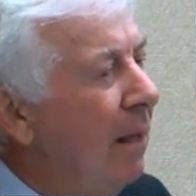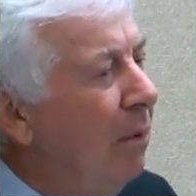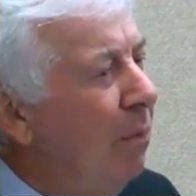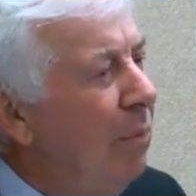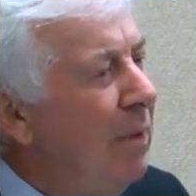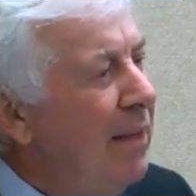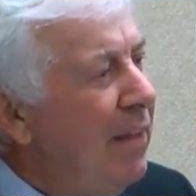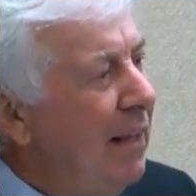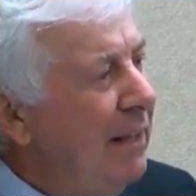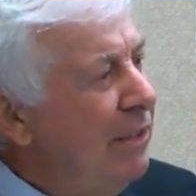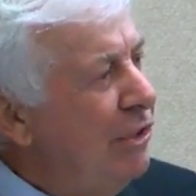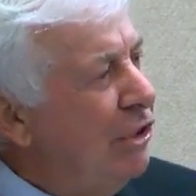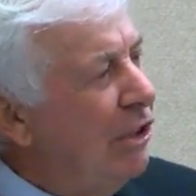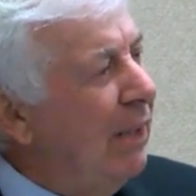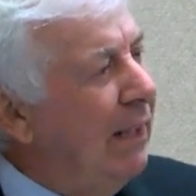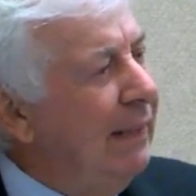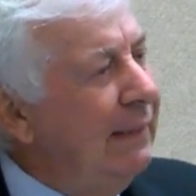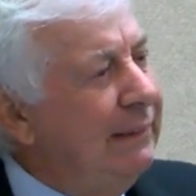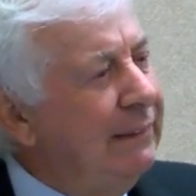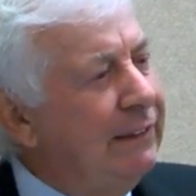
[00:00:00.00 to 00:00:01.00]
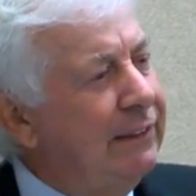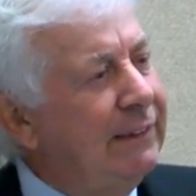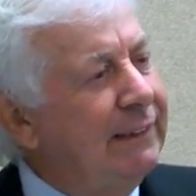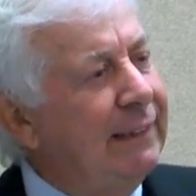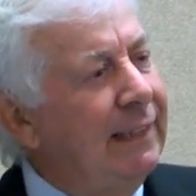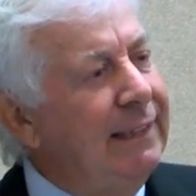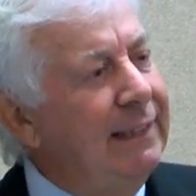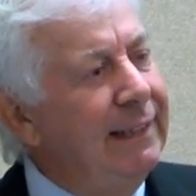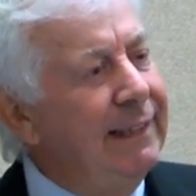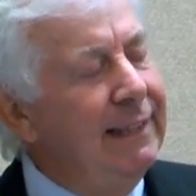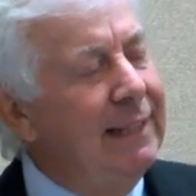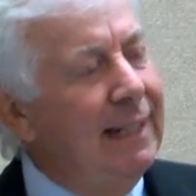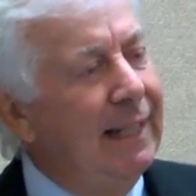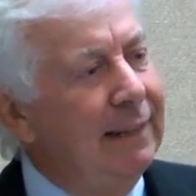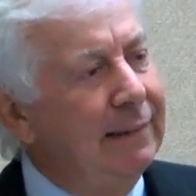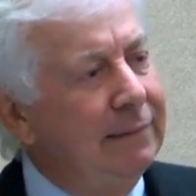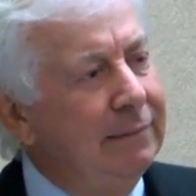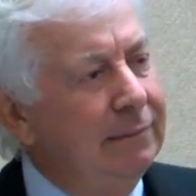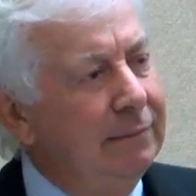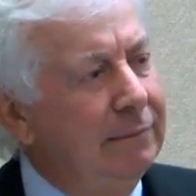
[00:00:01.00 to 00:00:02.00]
we then tried sending it
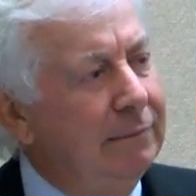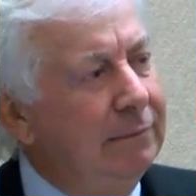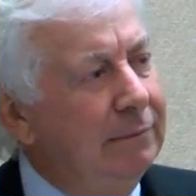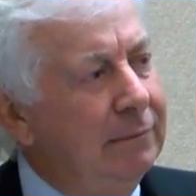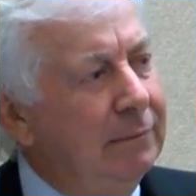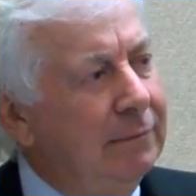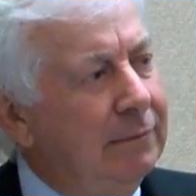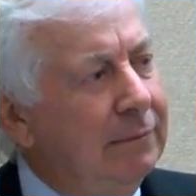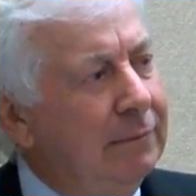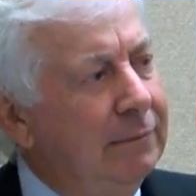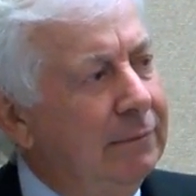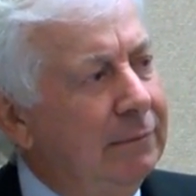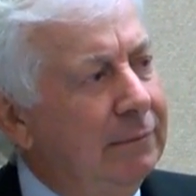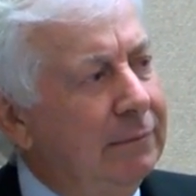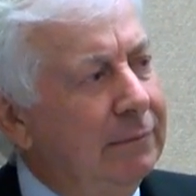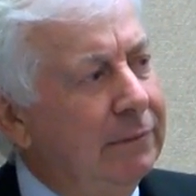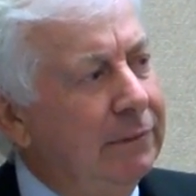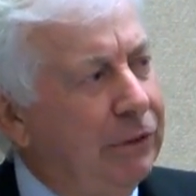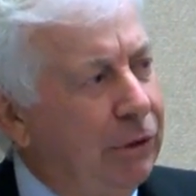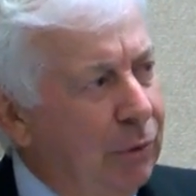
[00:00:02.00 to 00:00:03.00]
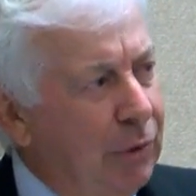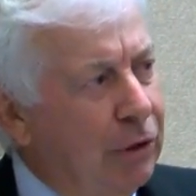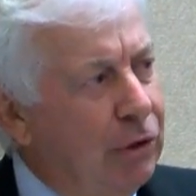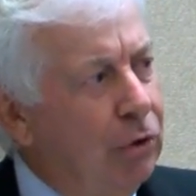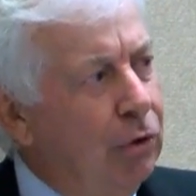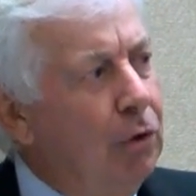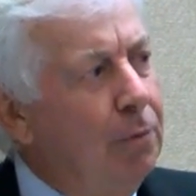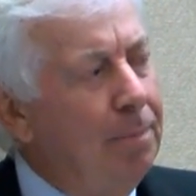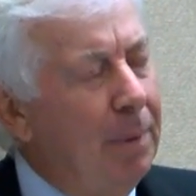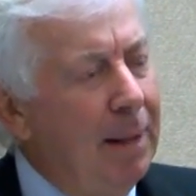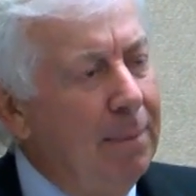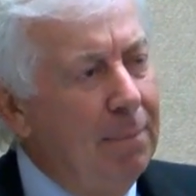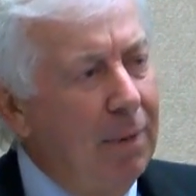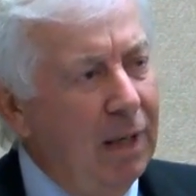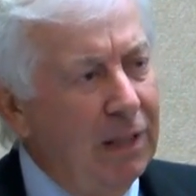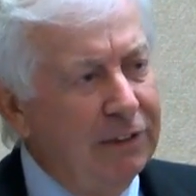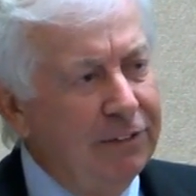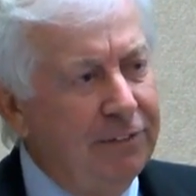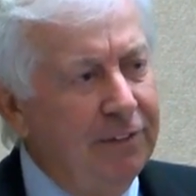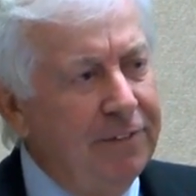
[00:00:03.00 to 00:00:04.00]
on to a group on
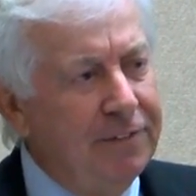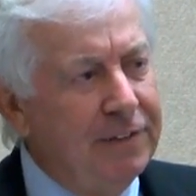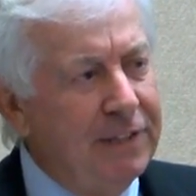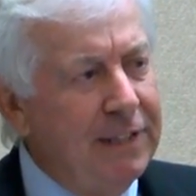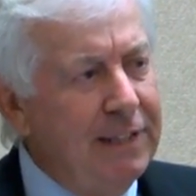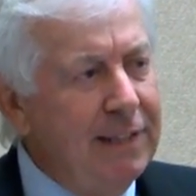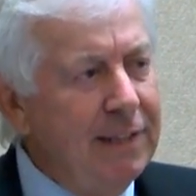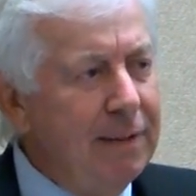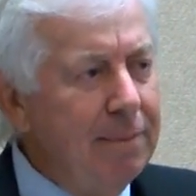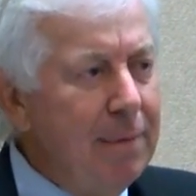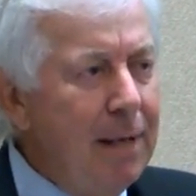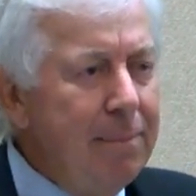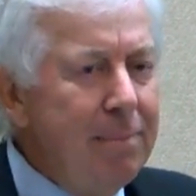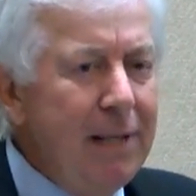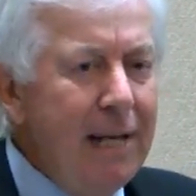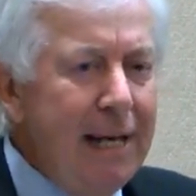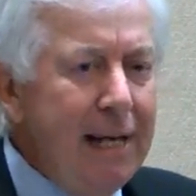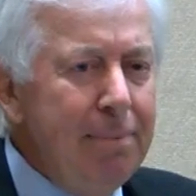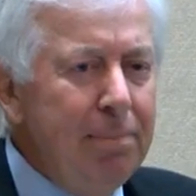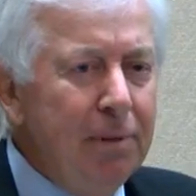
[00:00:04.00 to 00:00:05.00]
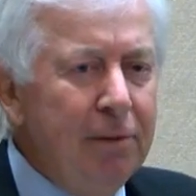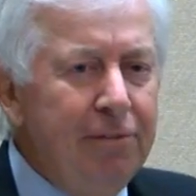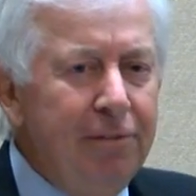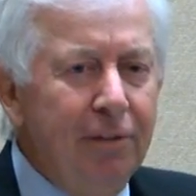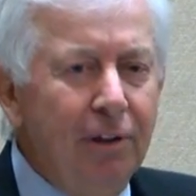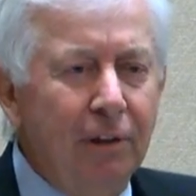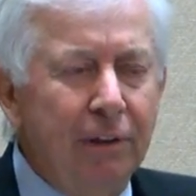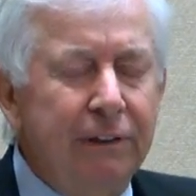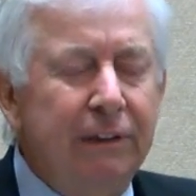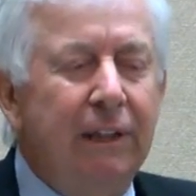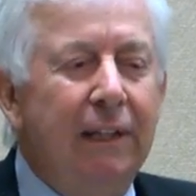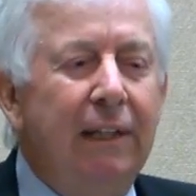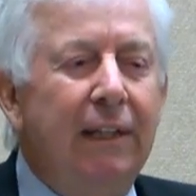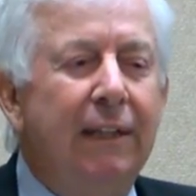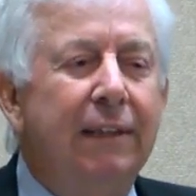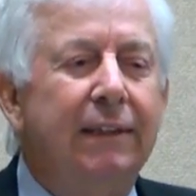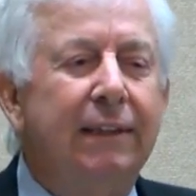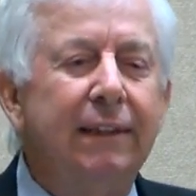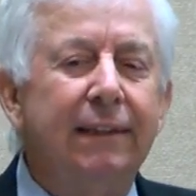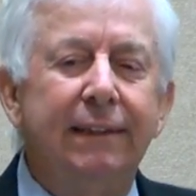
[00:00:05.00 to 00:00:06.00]
March 15th and maybe April 1st
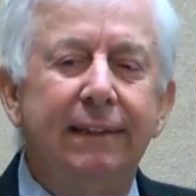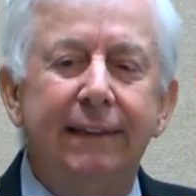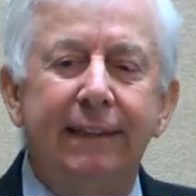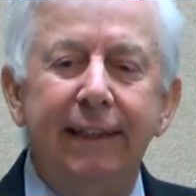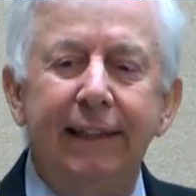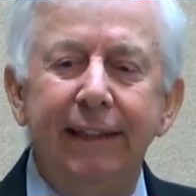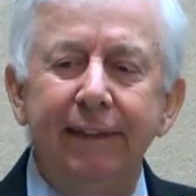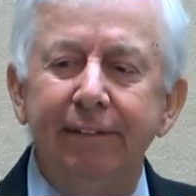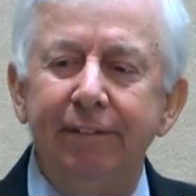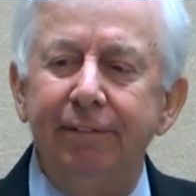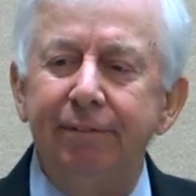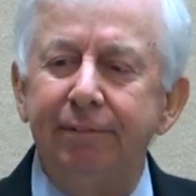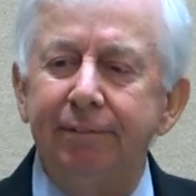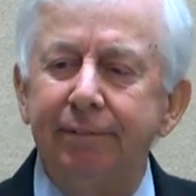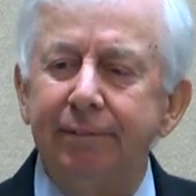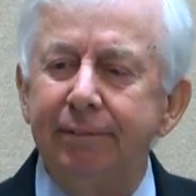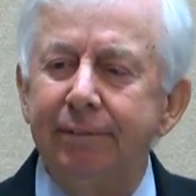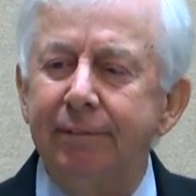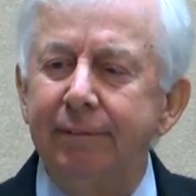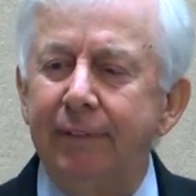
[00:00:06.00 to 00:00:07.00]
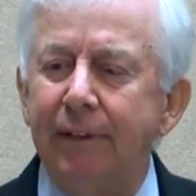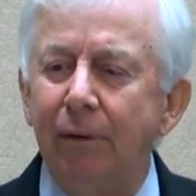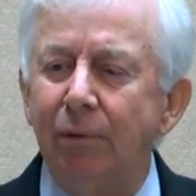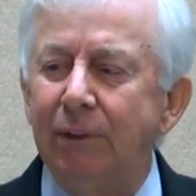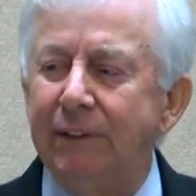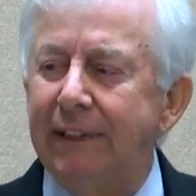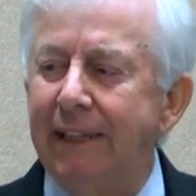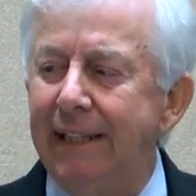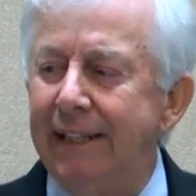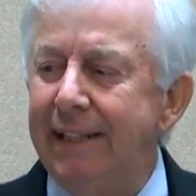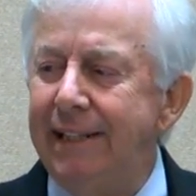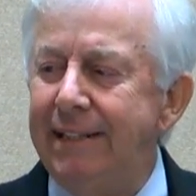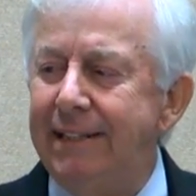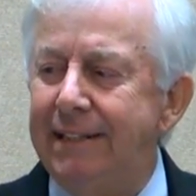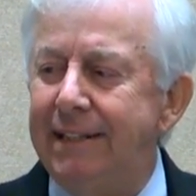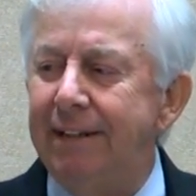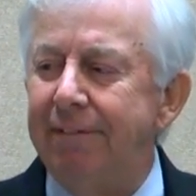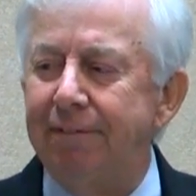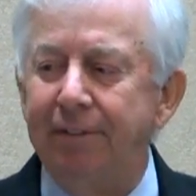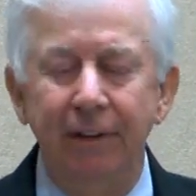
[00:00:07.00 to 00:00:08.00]
to see if there was any
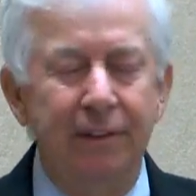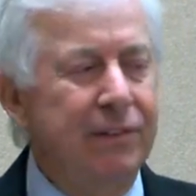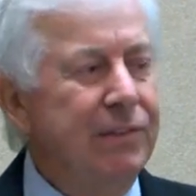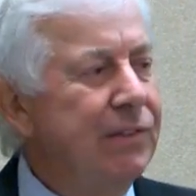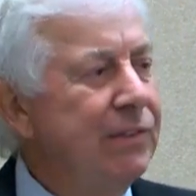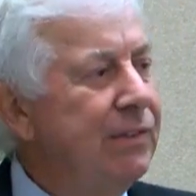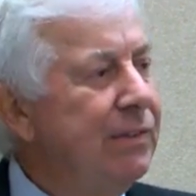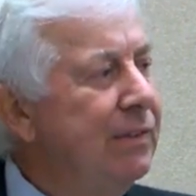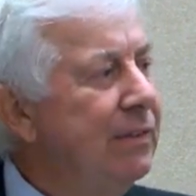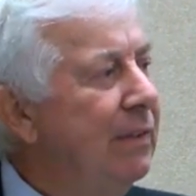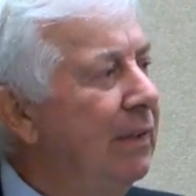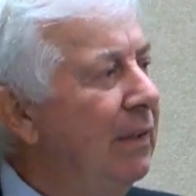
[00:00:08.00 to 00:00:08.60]
difference.